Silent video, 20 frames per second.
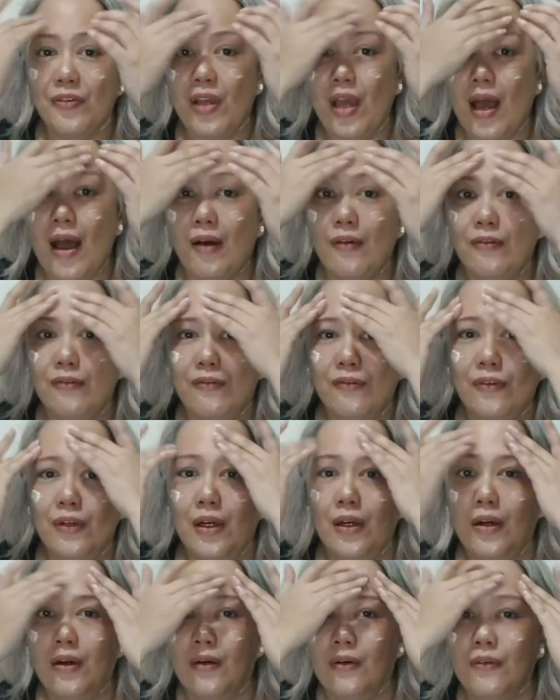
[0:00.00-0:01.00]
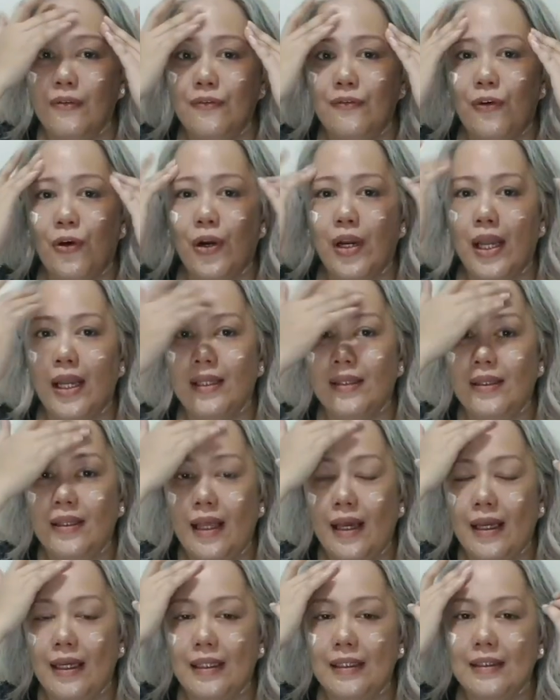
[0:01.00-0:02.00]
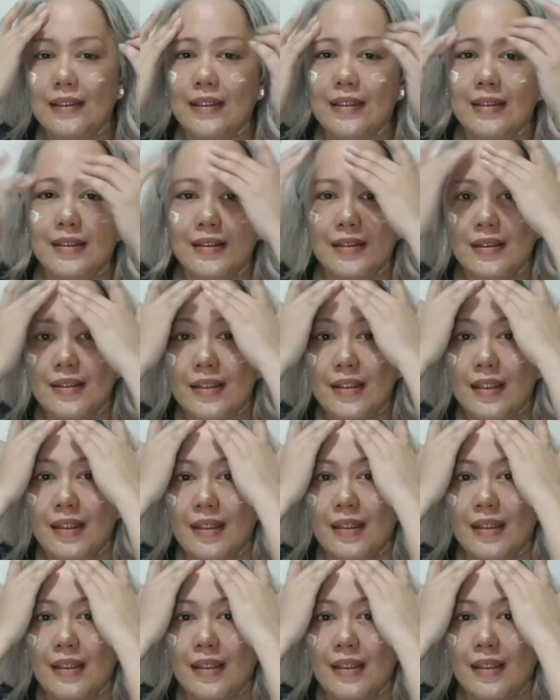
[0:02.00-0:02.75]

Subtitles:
if you have forehead lines.